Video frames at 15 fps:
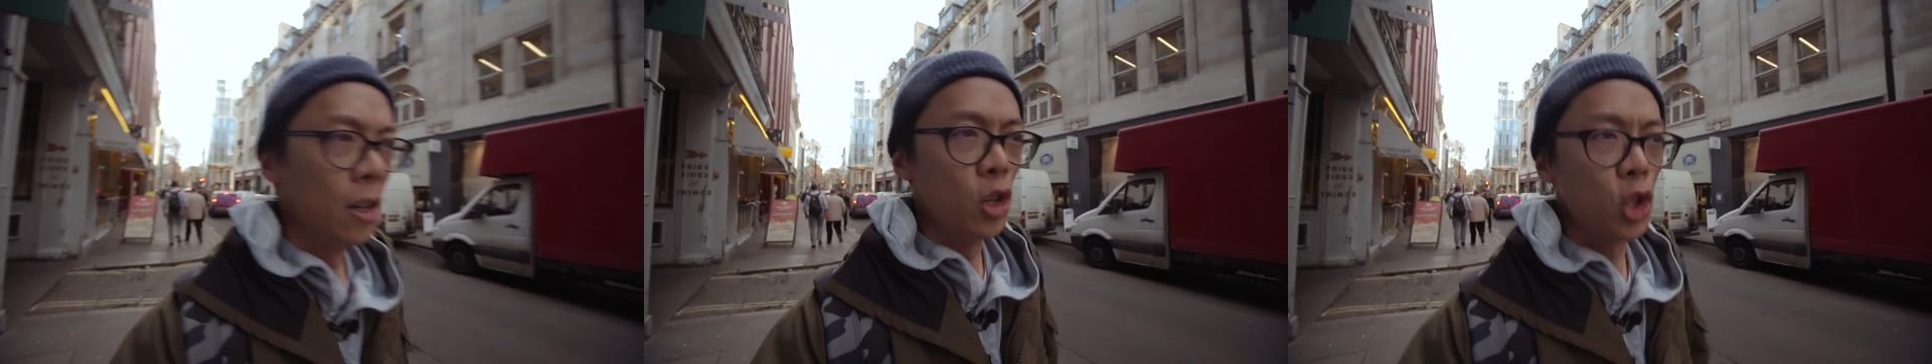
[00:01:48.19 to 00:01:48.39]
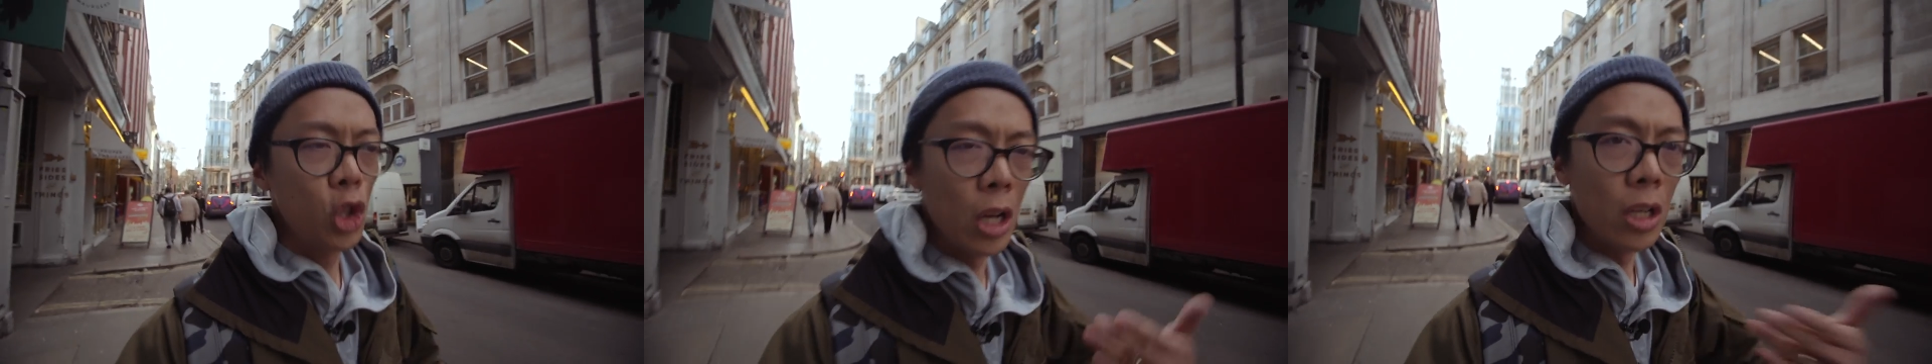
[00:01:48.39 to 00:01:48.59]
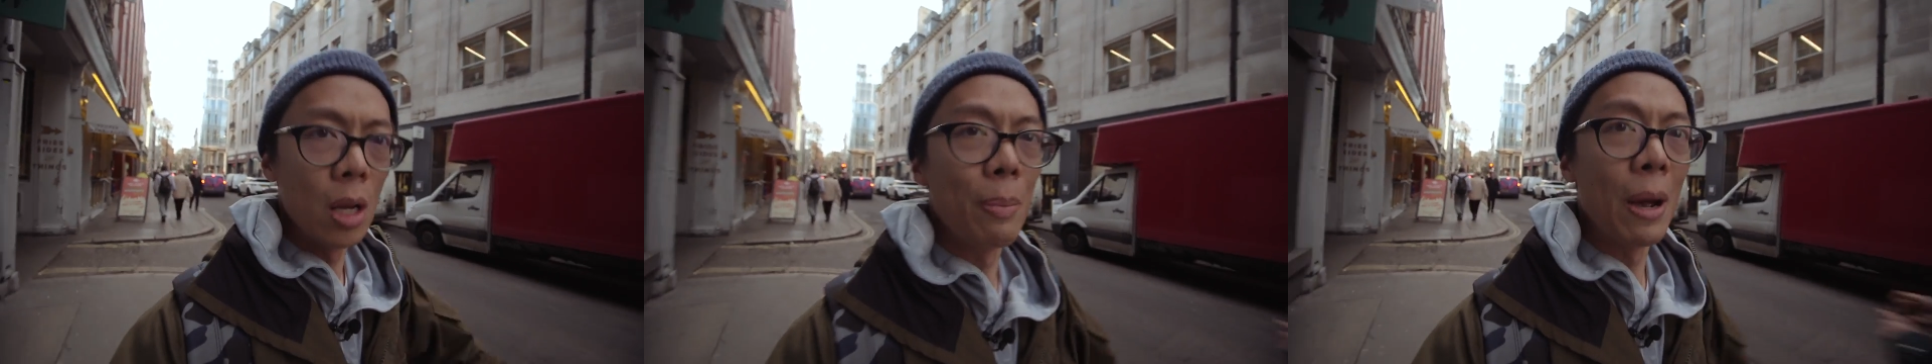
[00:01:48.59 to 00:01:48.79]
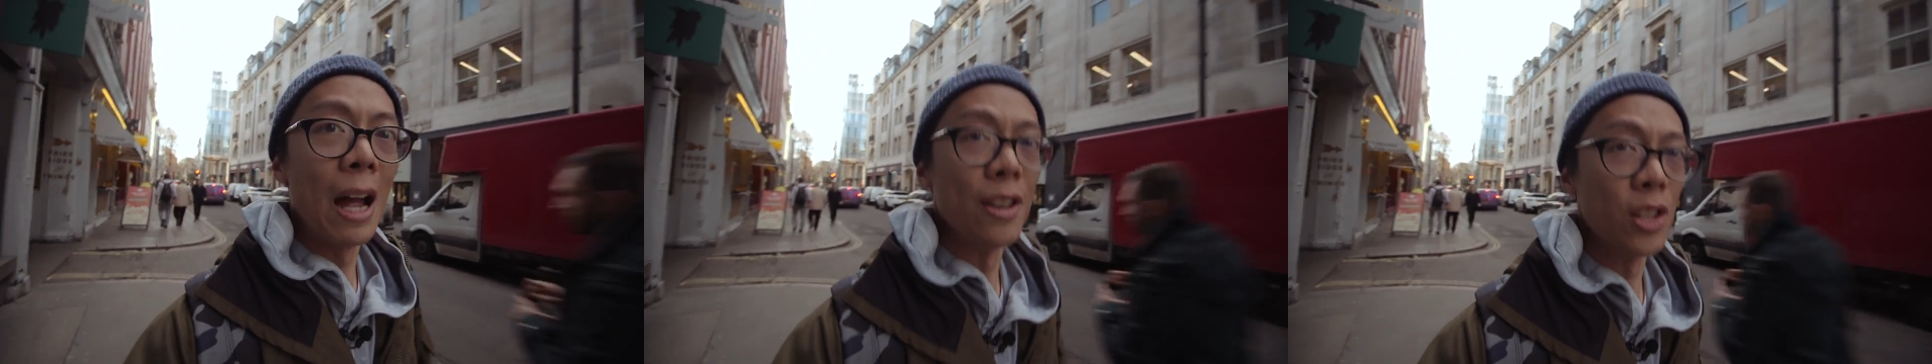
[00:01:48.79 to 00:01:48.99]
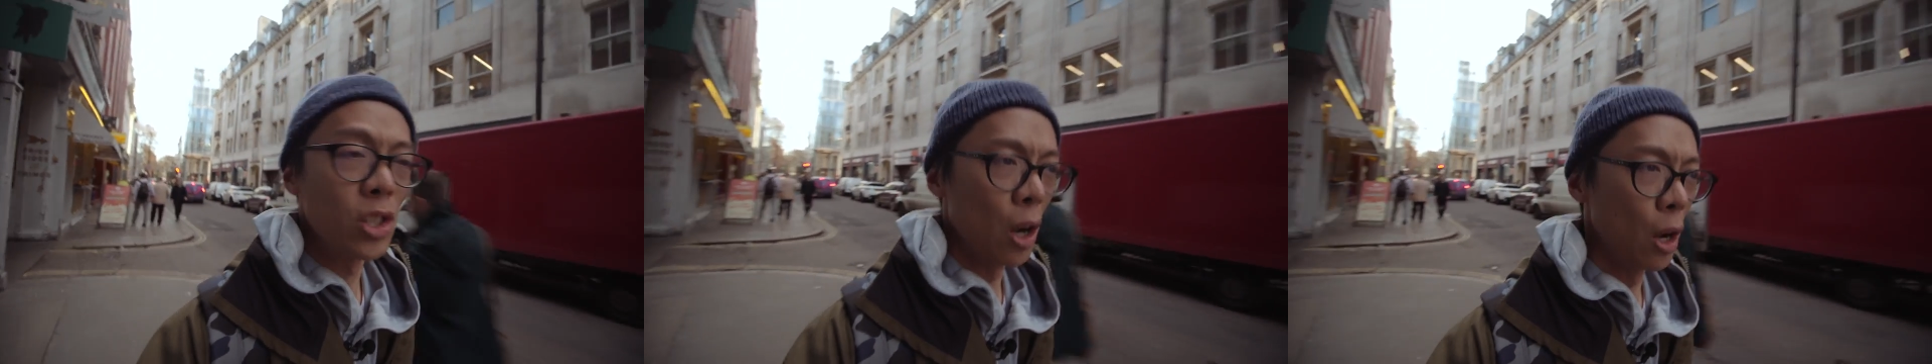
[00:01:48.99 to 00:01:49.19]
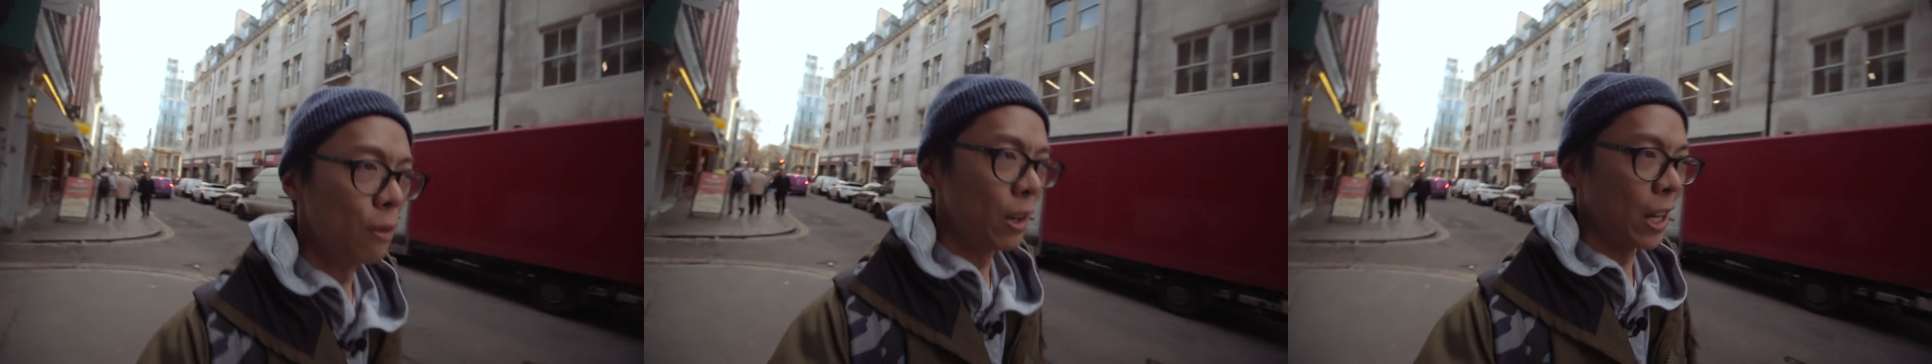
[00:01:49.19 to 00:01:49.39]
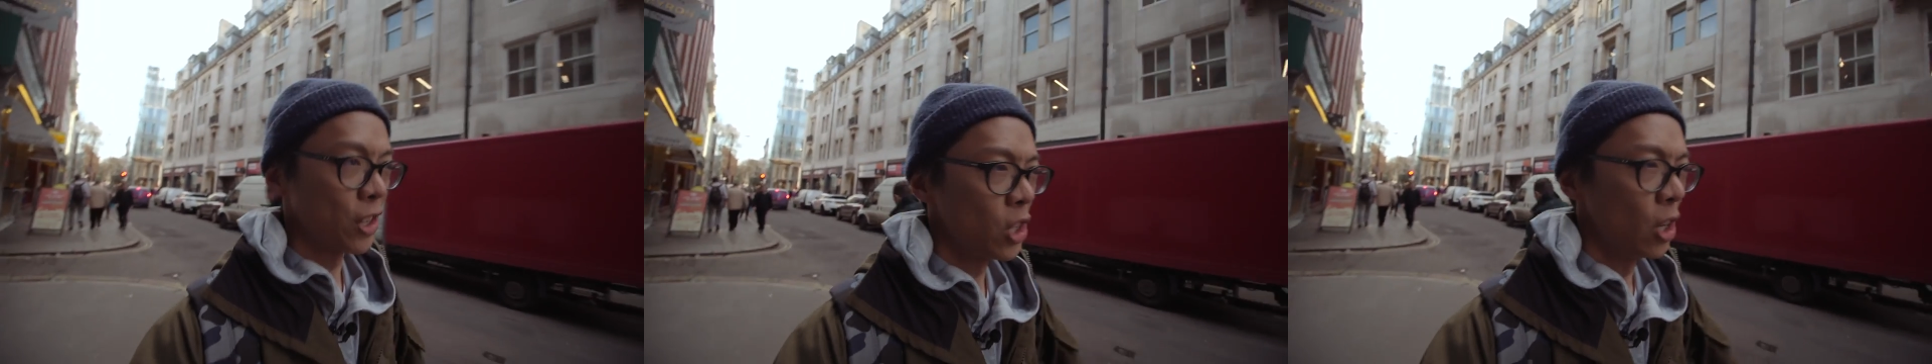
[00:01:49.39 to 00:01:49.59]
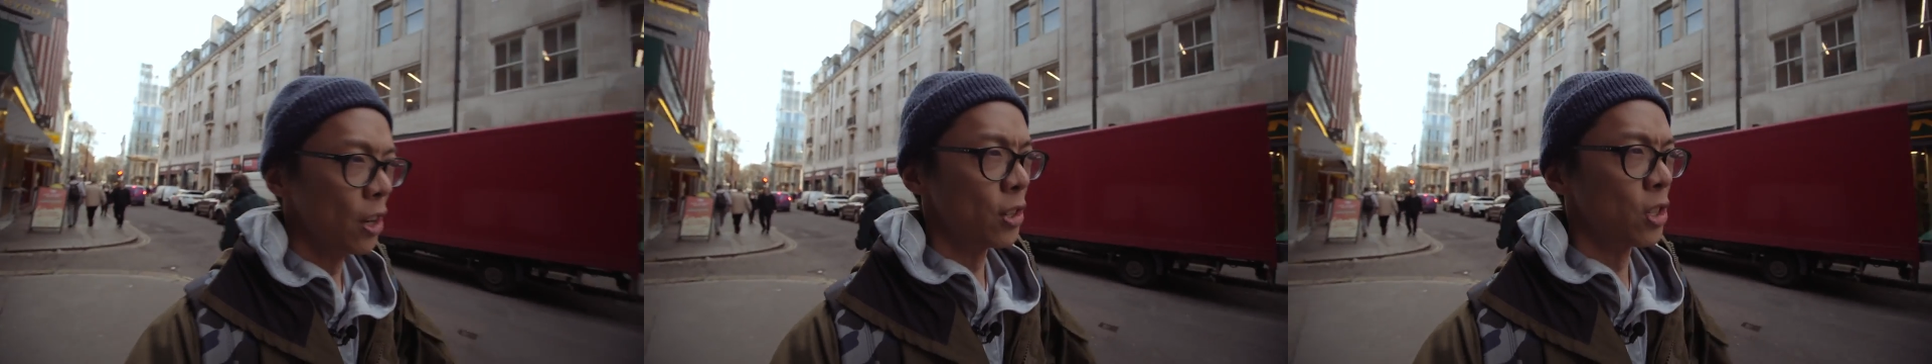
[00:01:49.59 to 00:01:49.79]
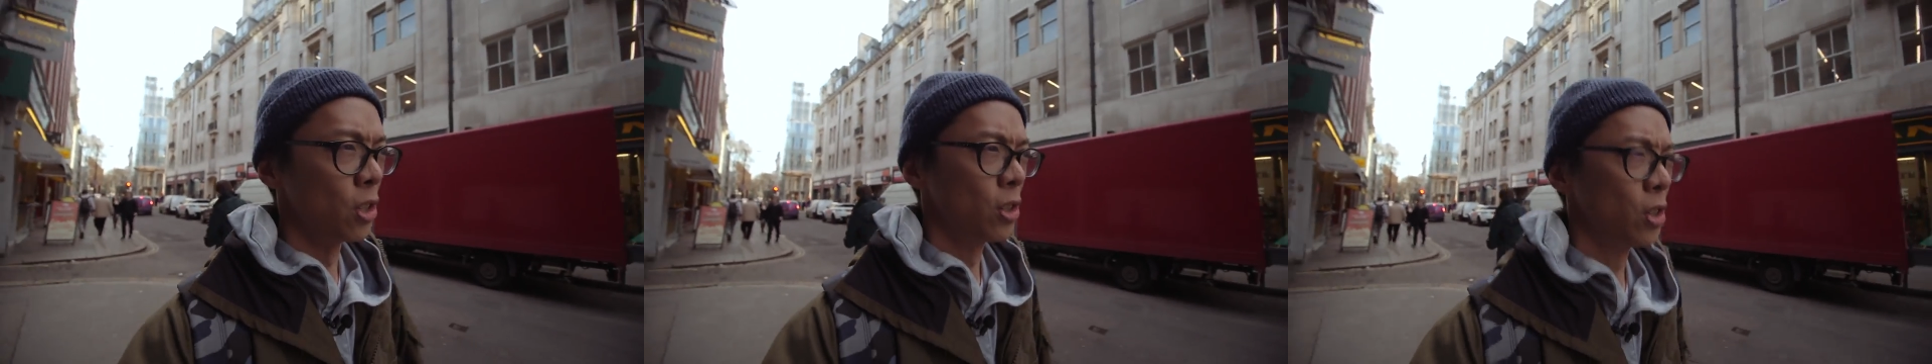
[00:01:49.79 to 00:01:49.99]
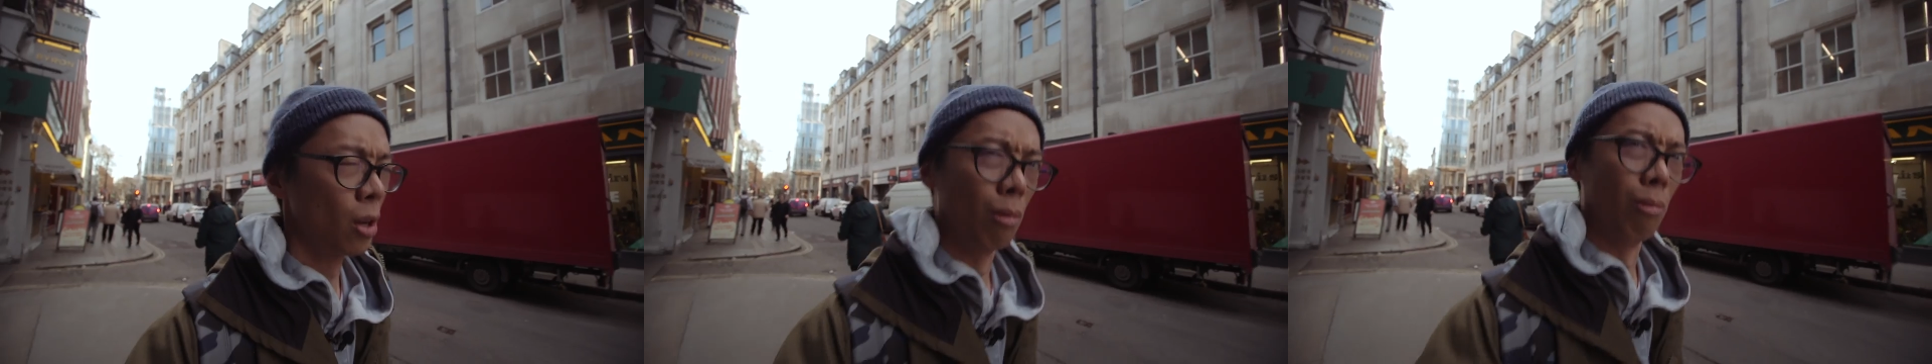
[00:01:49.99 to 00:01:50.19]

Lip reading: Shit your pants kind of excited.